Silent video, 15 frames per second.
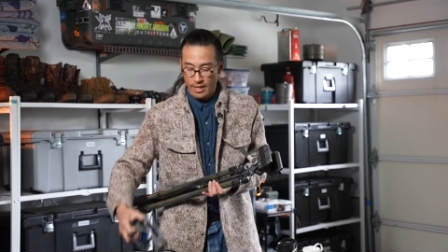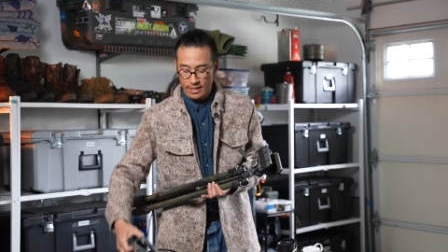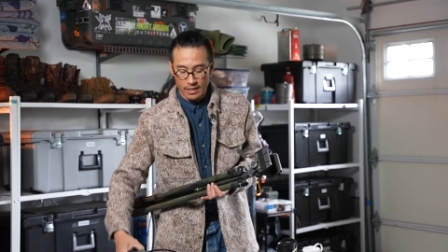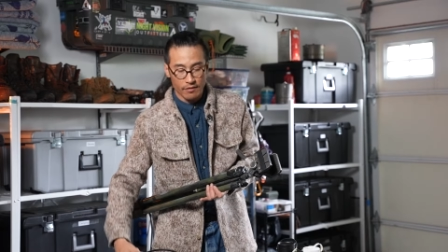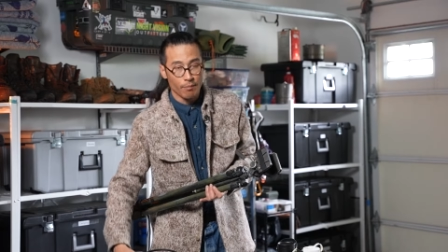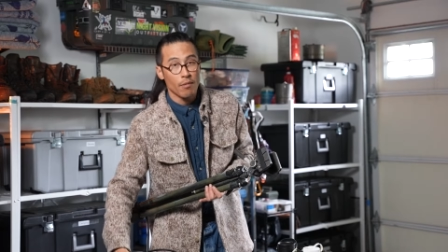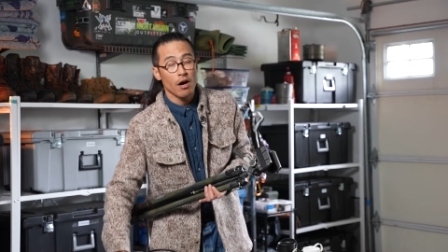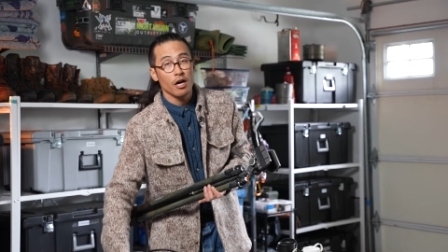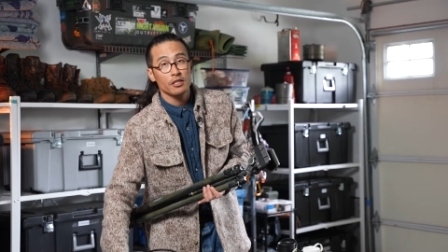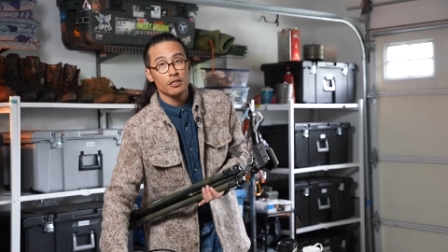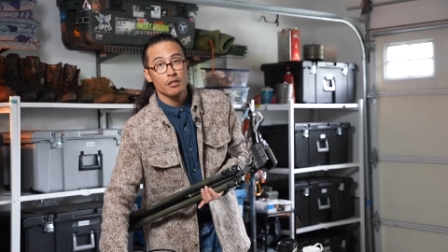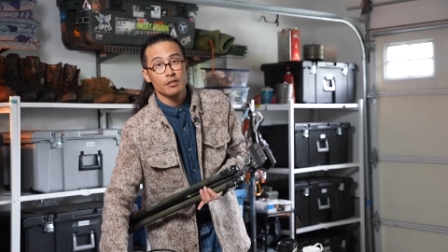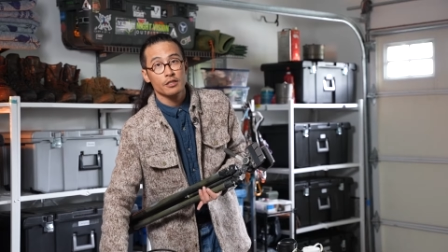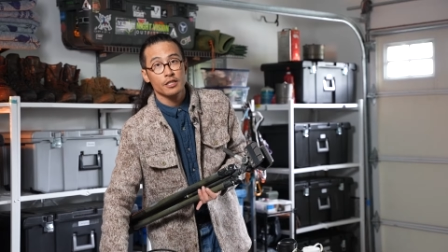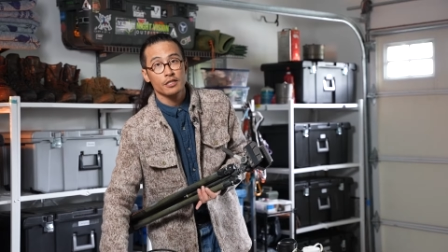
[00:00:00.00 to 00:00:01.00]
Kind of a
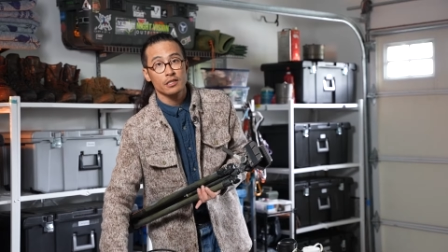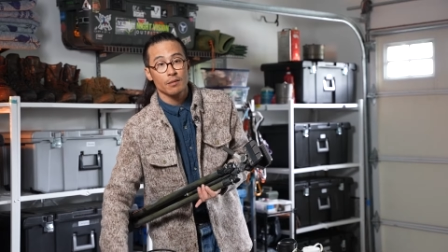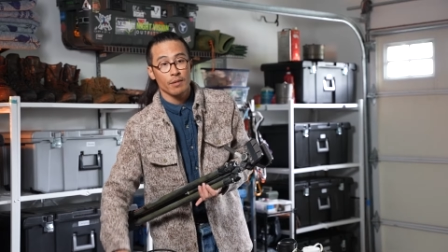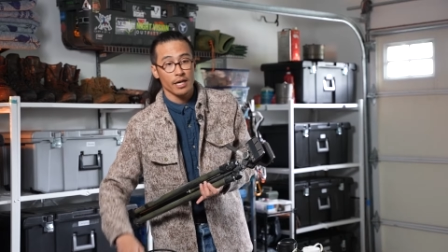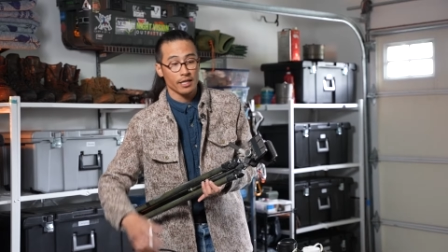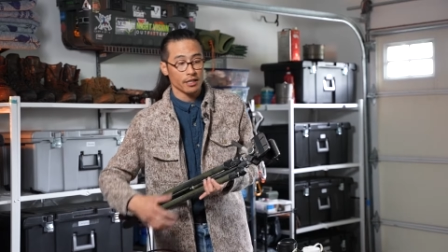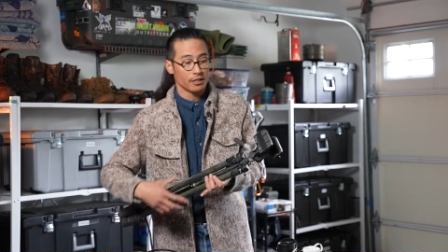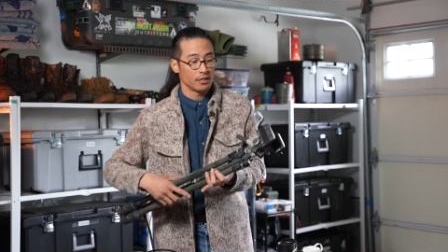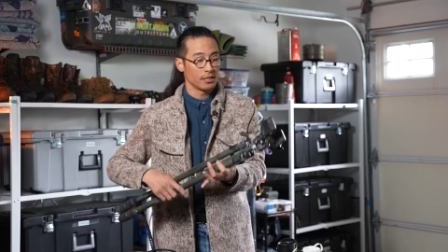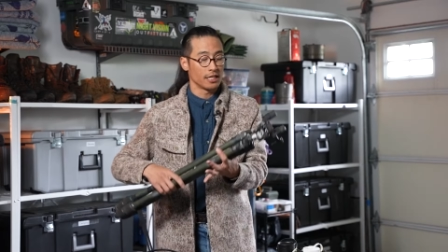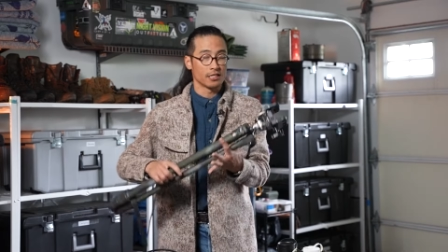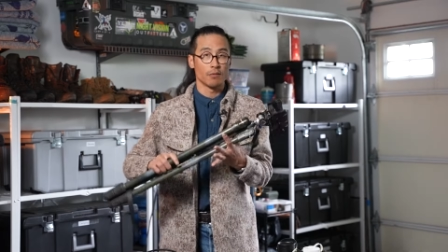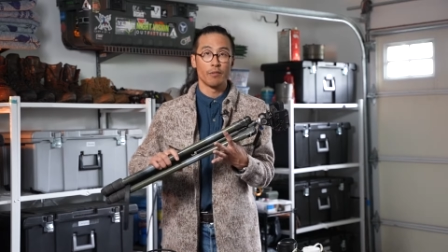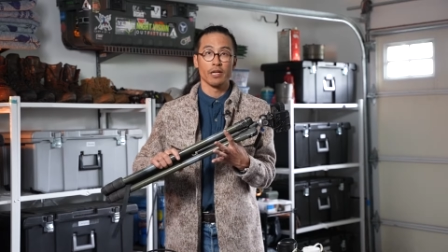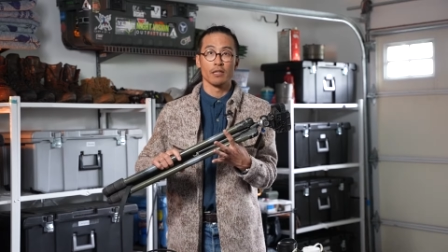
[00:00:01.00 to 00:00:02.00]
modular system I
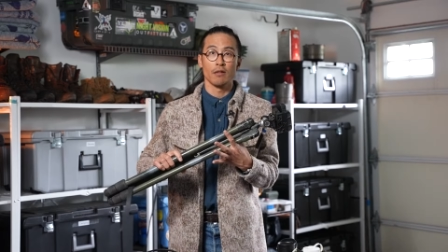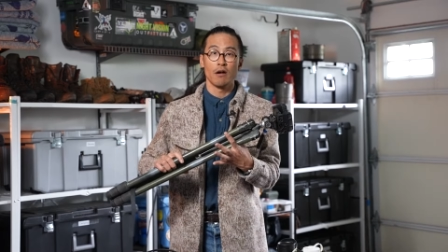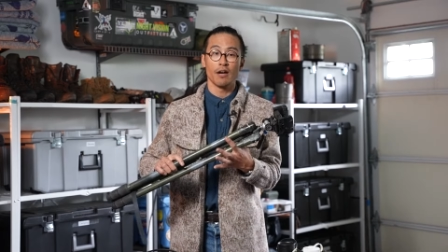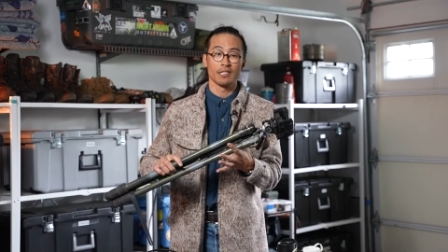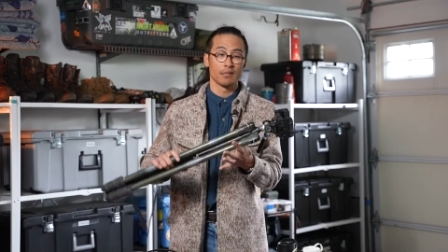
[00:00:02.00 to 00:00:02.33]
like to bring along.